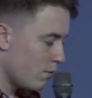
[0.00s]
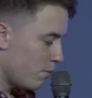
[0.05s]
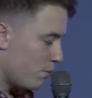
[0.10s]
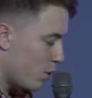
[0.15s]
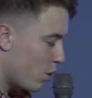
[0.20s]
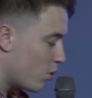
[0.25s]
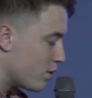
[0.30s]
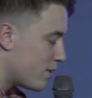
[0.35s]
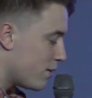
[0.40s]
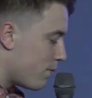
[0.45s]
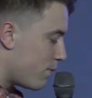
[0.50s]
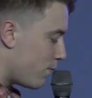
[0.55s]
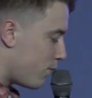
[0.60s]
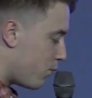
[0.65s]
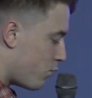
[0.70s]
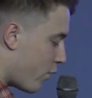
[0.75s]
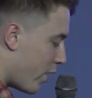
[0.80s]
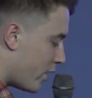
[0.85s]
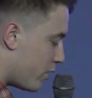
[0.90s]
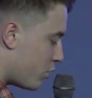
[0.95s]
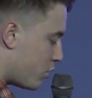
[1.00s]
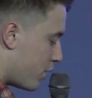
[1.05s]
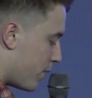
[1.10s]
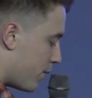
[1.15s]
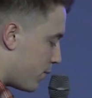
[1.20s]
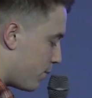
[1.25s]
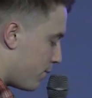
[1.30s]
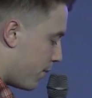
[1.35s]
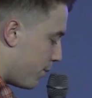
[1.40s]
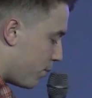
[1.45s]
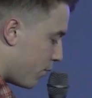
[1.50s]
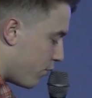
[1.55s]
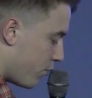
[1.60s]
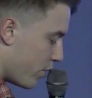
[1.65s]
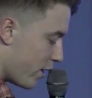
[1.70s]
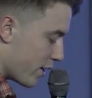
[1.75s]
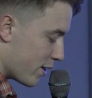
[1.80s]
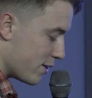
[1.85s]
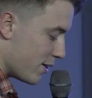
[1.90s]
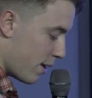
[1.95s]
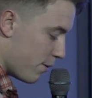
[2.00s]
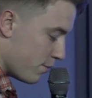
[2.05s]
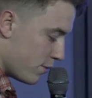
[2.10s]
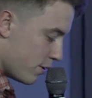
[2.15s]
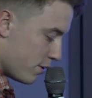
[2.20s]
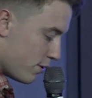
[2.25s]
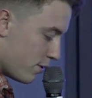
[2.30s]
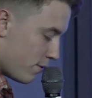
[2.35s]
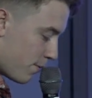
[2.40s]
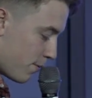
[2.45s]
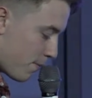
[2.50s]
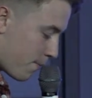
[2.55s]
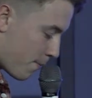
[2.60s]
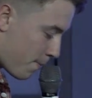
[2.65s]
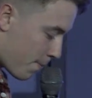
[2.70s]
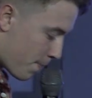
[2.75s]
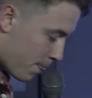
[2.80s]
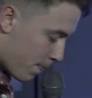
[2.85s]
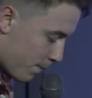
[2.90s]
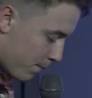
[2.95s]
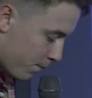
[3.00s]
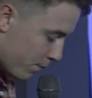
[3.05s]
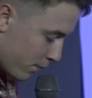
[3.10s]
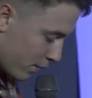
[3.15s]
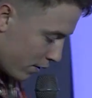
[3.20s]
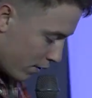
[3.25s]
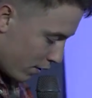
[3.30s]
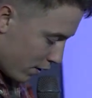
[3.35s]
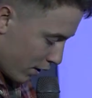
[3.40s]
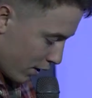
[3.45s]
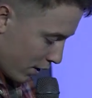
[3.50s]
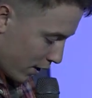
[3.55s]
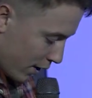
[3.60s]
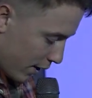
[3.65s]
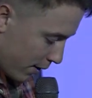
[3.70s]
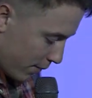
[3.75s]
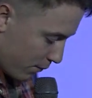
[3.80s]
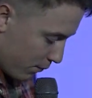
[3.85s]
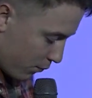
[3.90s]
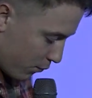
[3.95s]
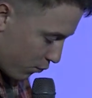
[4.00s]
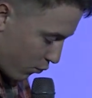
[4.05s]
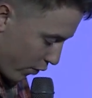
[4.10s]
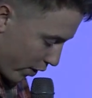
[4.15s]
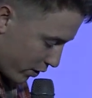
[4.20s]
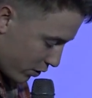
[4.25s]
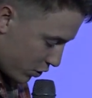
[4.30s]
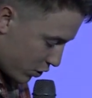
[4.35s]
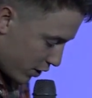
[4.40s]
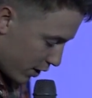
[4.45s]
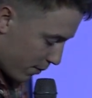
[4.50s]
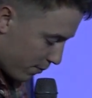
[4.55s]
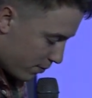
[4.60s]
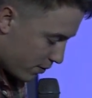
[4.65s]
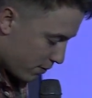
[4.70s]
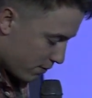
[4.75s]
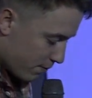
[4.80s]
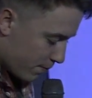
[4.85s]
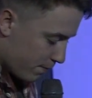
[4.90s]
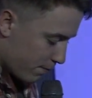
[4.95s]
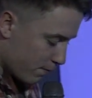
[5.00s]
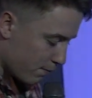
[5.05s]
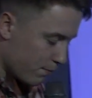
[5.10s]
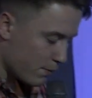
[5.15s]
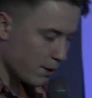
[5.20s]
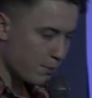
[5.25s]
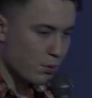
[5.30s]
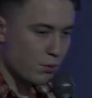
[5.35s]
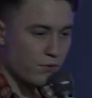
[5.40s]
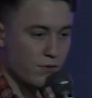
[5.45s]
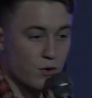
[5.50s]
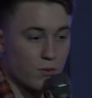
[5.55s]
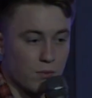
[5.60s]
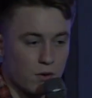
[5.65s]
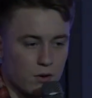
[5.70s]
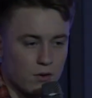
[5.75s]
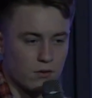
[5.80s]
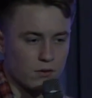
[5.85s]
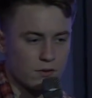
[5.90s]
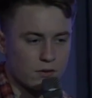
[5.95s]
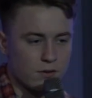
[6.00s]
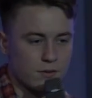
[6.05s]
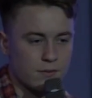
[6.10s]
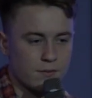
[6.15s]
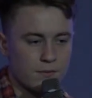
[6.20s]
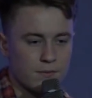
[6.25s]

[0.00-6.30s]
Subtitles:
Because in friendships, people feel accepted. In friendships, people feel belonged.